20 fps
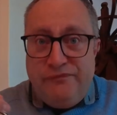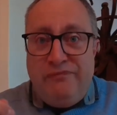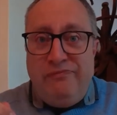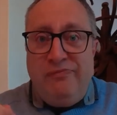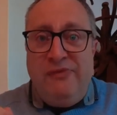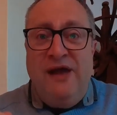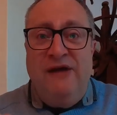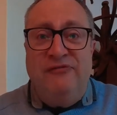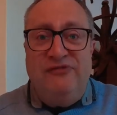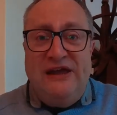
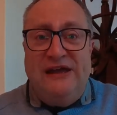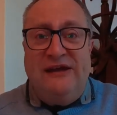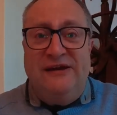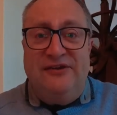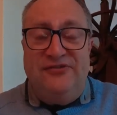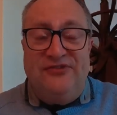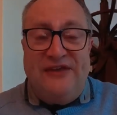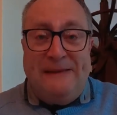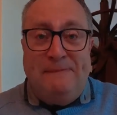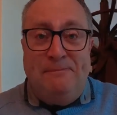I've taken a
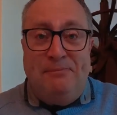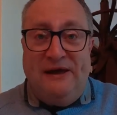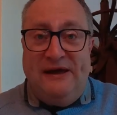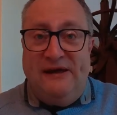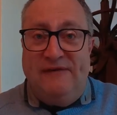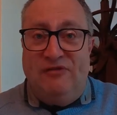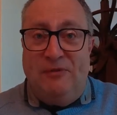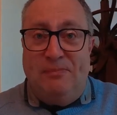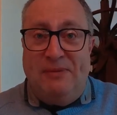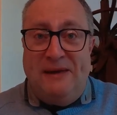second bite of
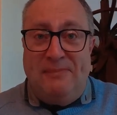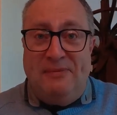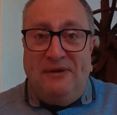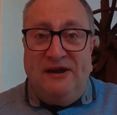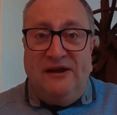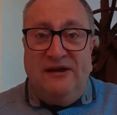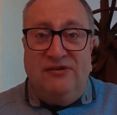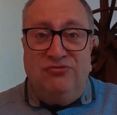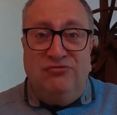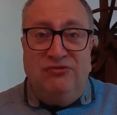the pepper and
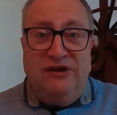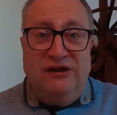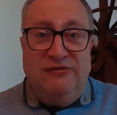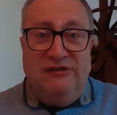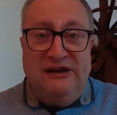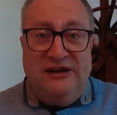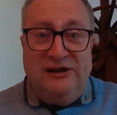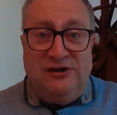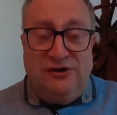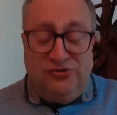it's really, really
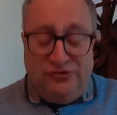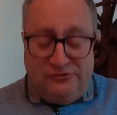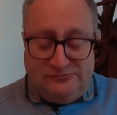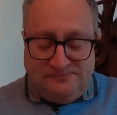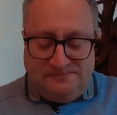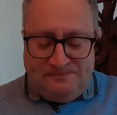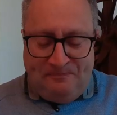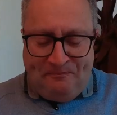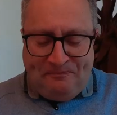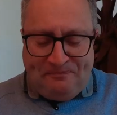hot.
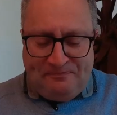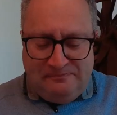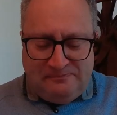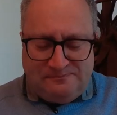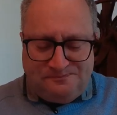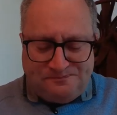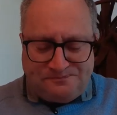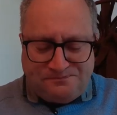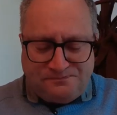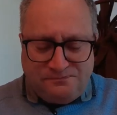
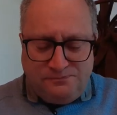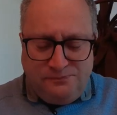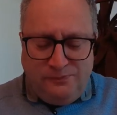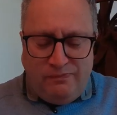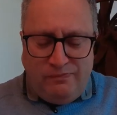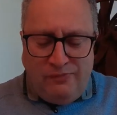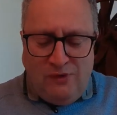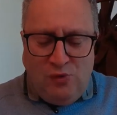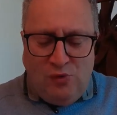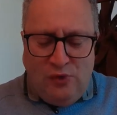
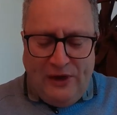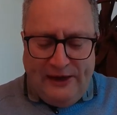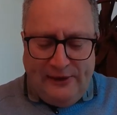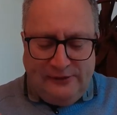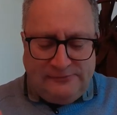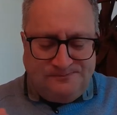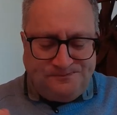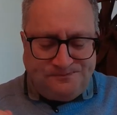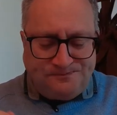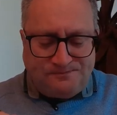Wow.
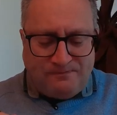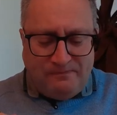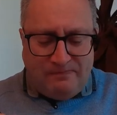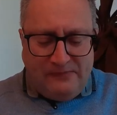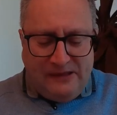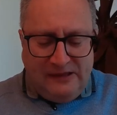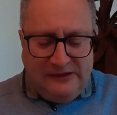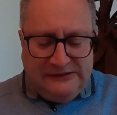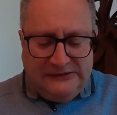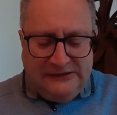
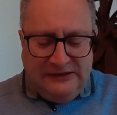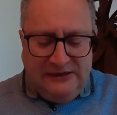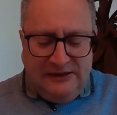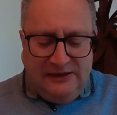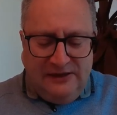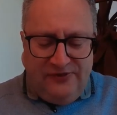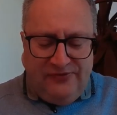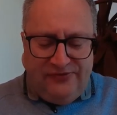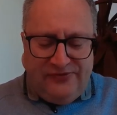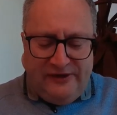
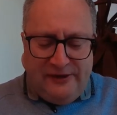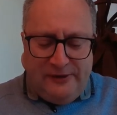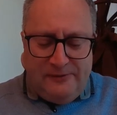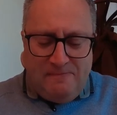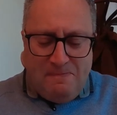So,